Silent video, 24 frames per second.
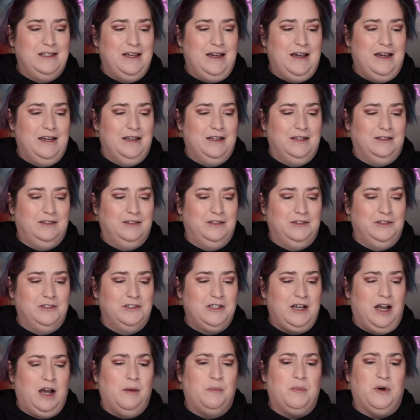that glitter
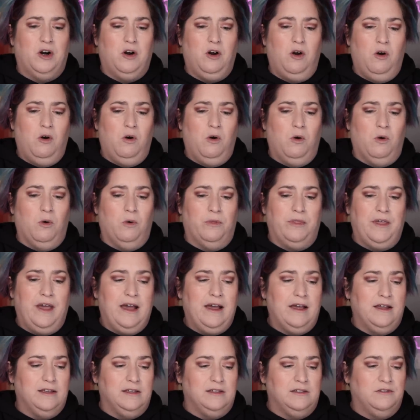topper. Oh,
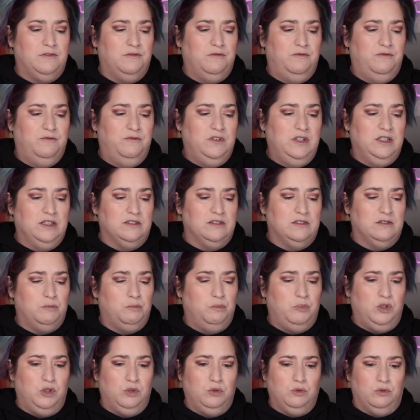that is feels
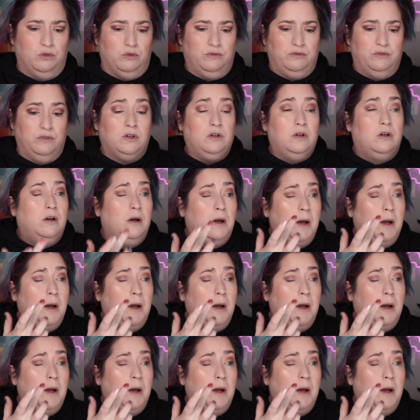beautiful.